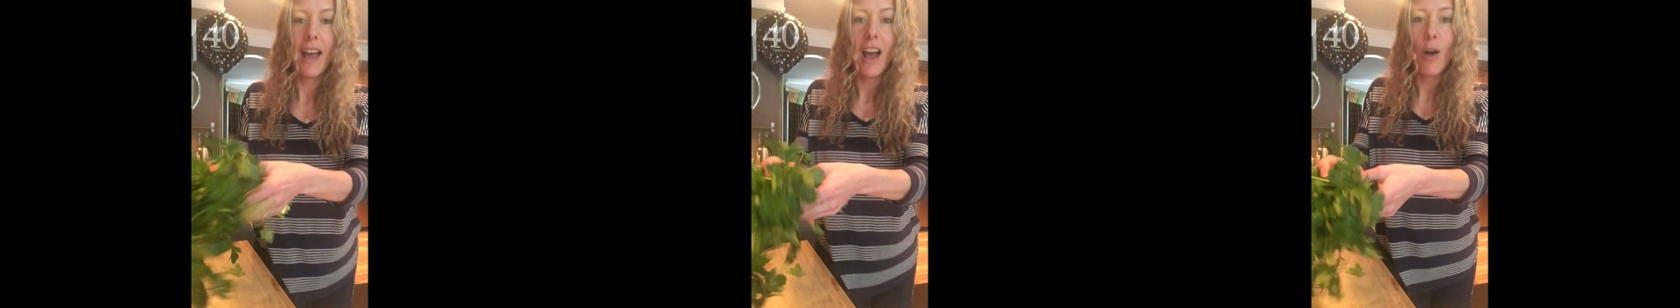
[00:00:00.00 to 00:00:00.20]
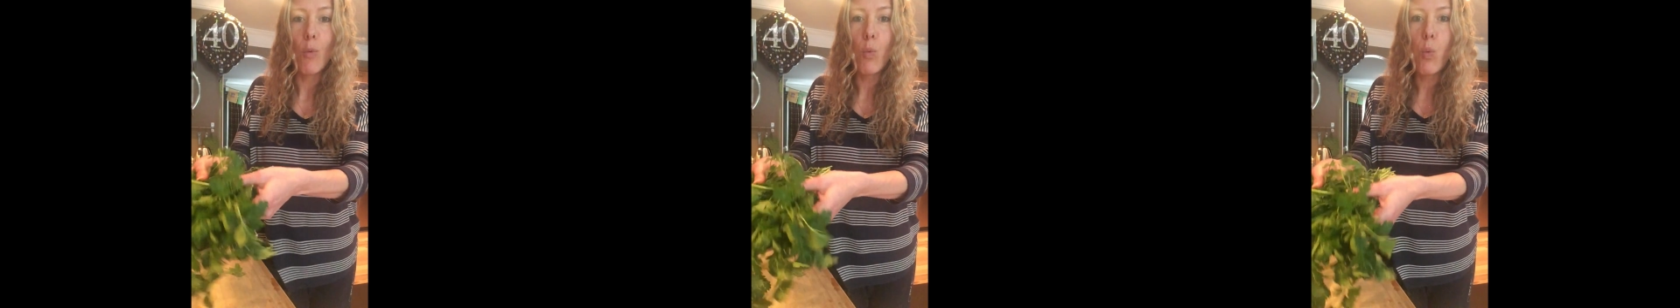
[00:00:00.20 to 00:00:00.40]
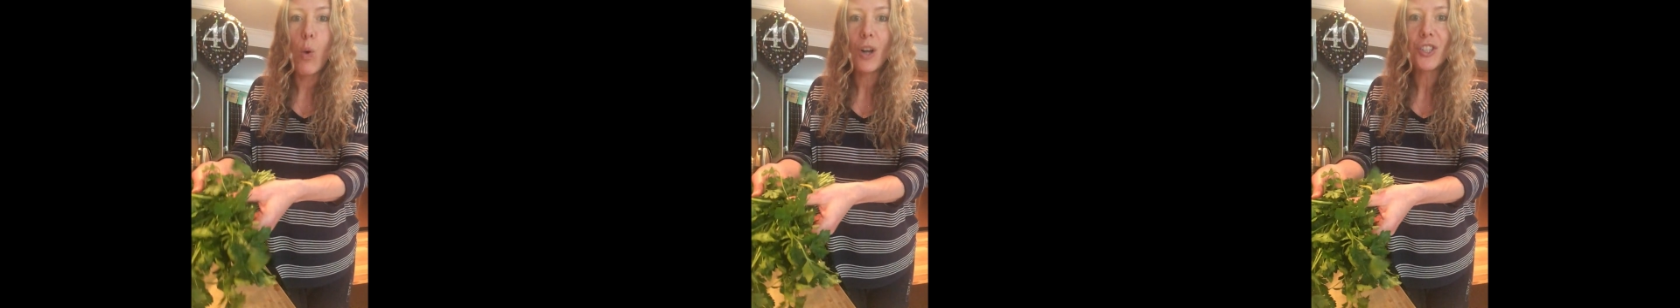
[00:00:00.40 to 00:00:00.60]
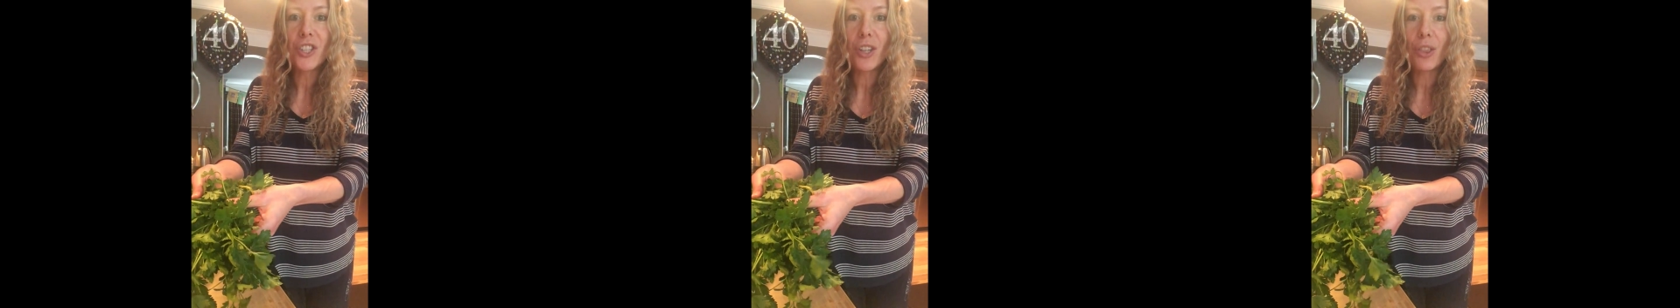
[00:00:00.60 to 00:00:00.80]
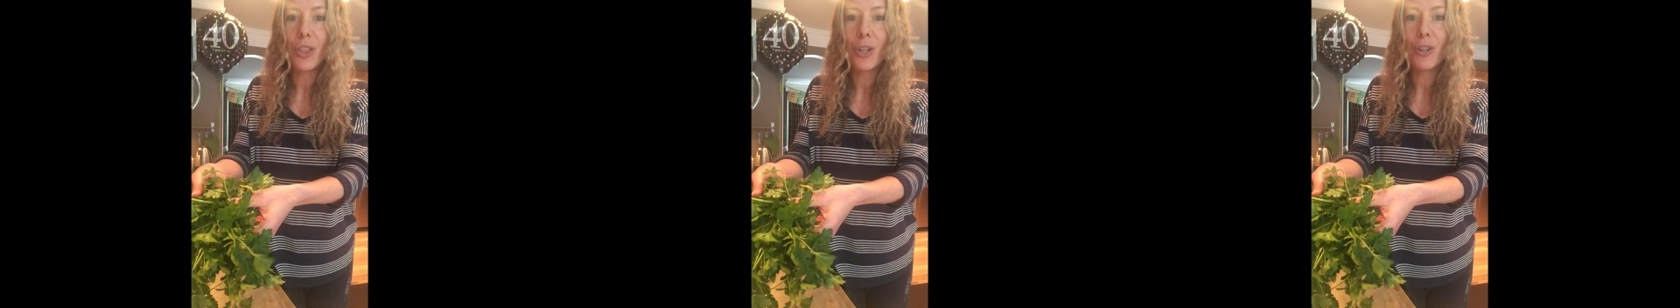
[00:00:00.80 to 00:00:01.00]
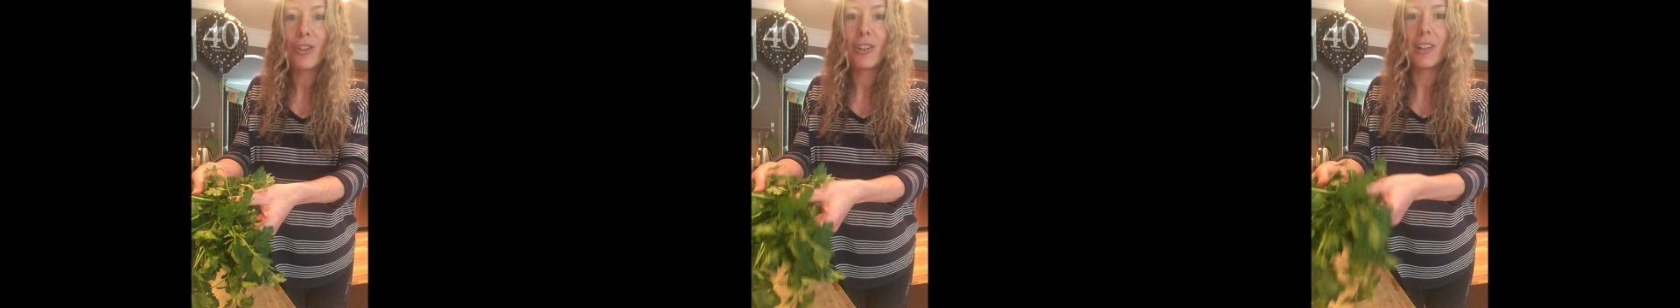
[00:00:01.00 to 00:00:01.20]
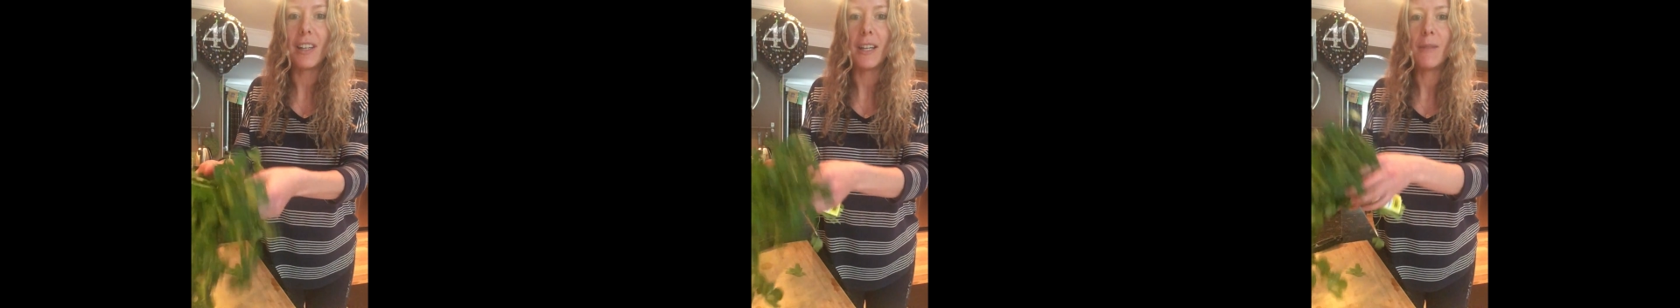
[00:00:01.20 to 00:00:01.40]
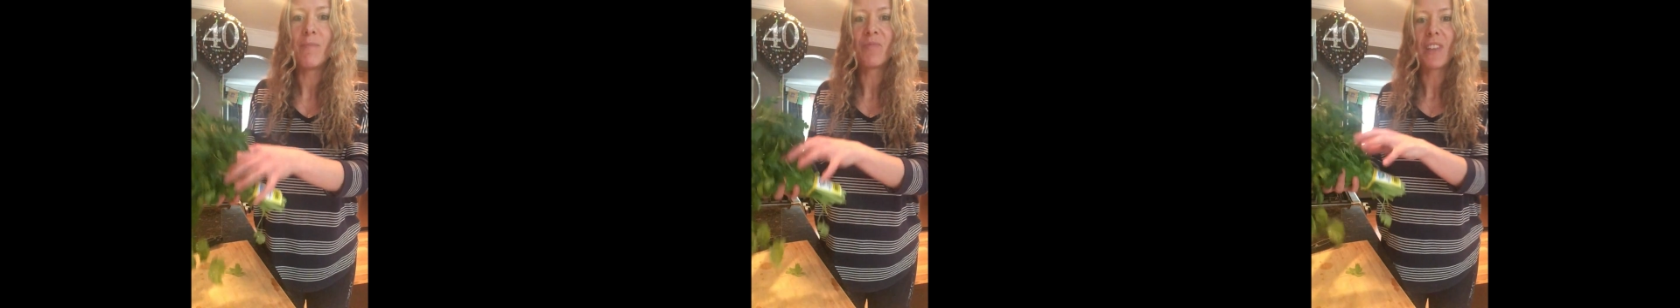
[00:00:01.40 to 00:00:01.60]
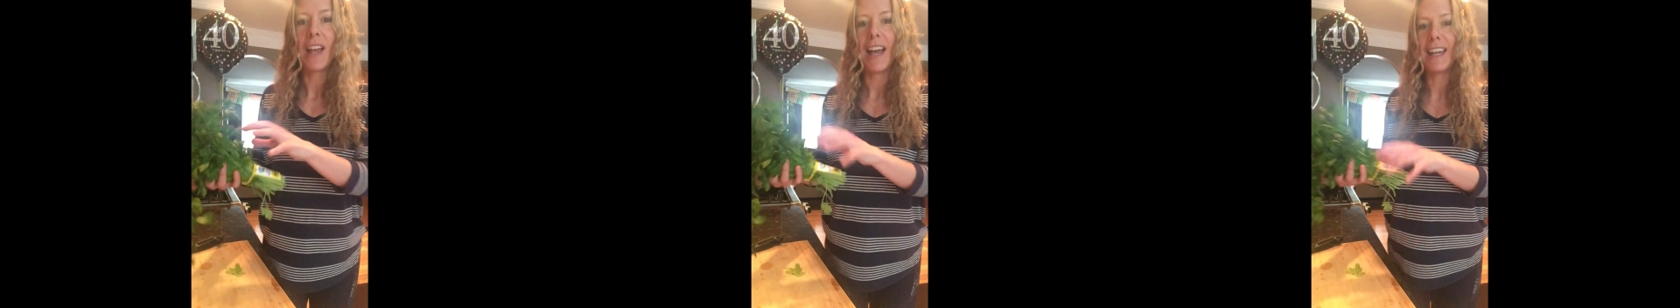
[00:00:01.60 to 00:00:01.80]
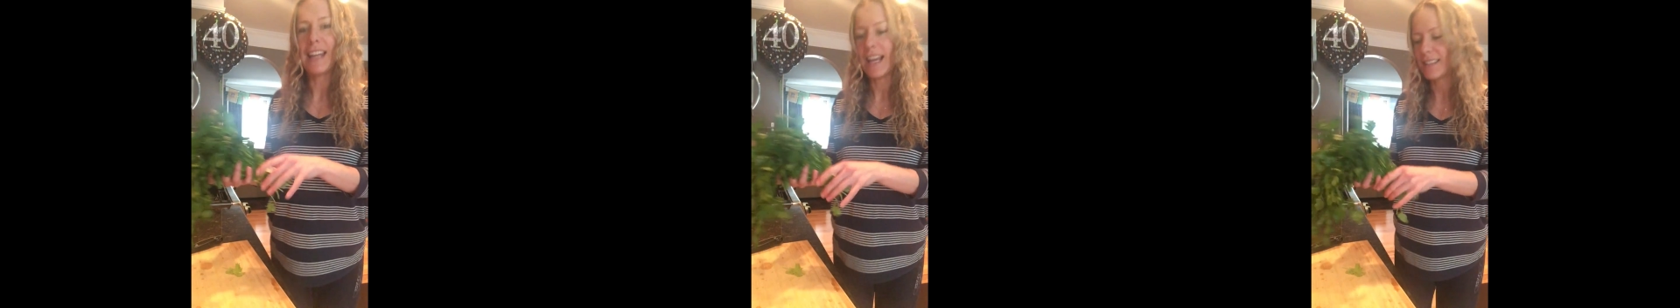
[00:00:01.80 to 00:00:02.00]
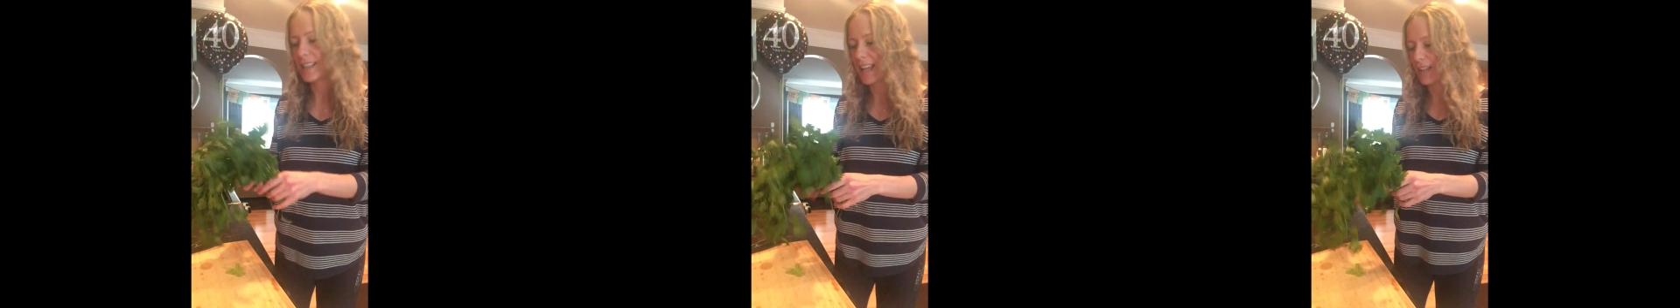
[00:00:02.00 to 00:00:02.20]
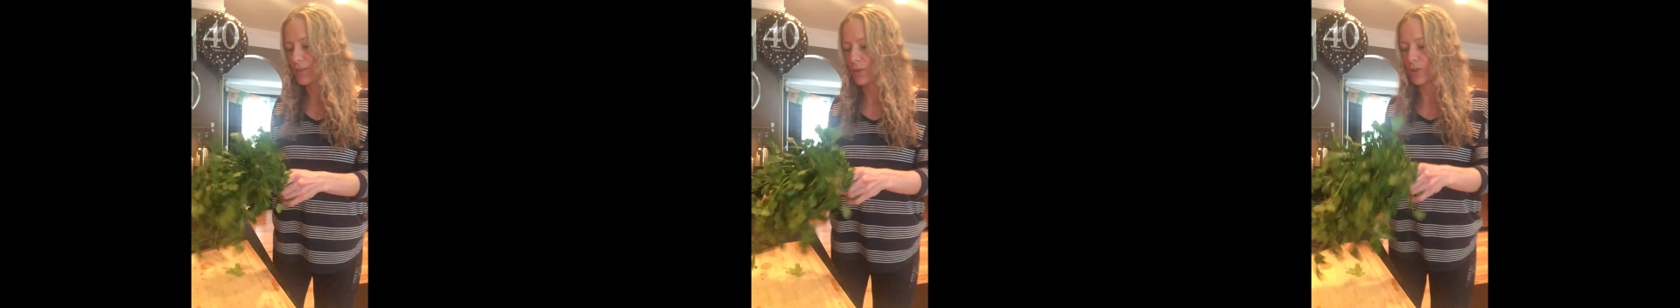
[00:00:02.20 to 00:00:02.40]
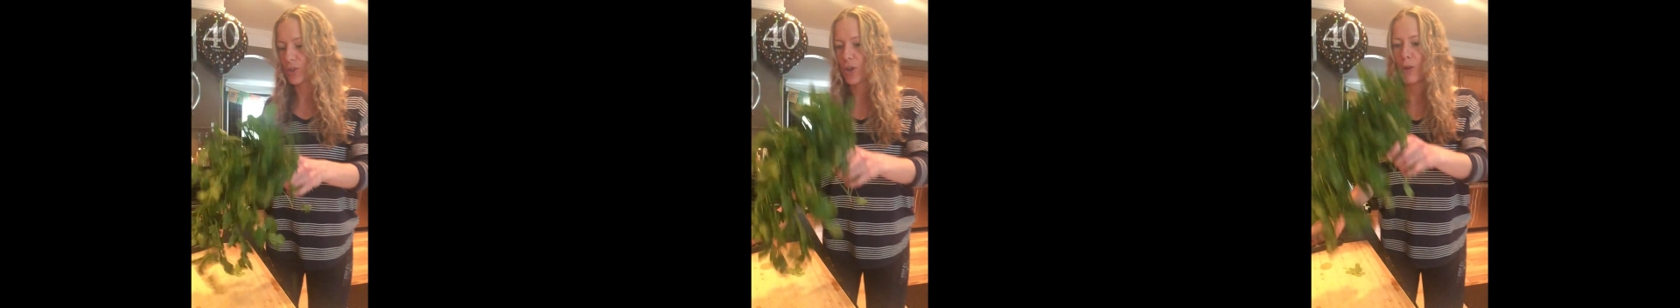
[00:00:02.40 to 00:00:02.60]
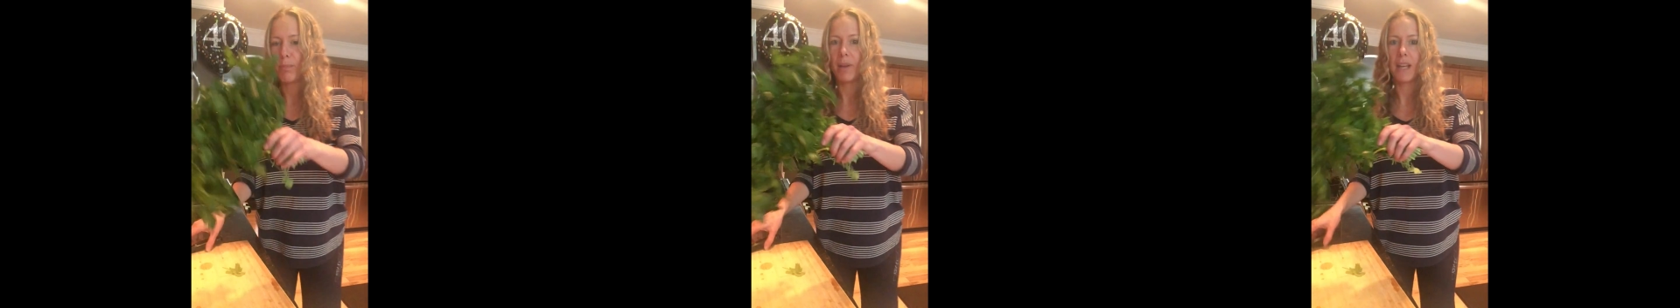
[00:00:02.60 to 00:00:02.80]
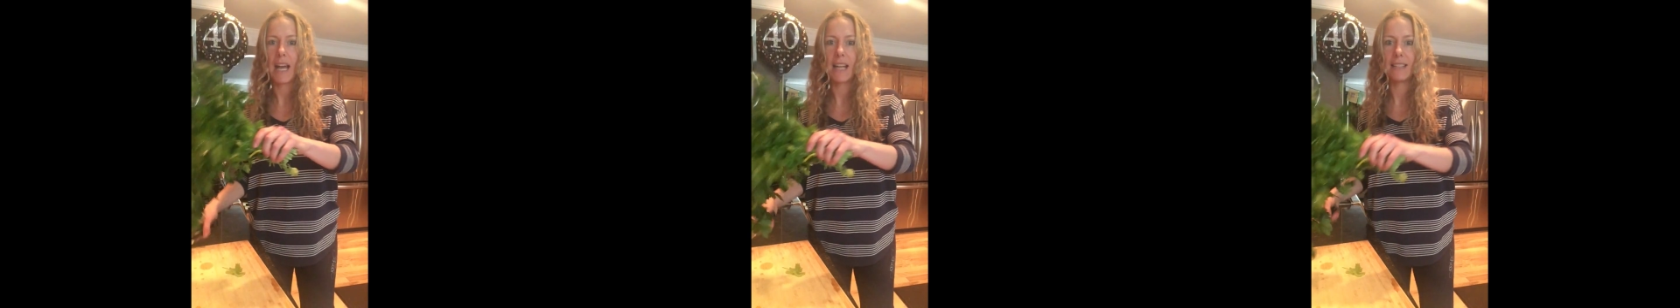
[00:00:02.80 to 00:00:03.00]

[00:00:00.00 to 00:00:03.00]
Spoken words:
I wash it thoroughly, and as I get to chopping,